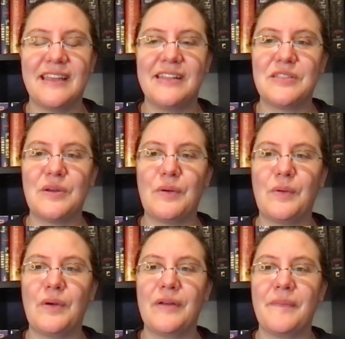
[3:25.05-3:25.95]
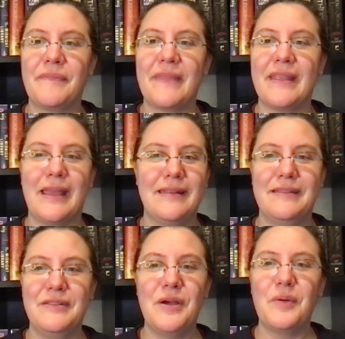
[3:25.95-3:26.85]
And so uh,
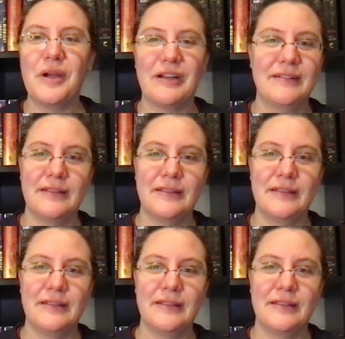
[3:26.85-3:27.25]
nowhere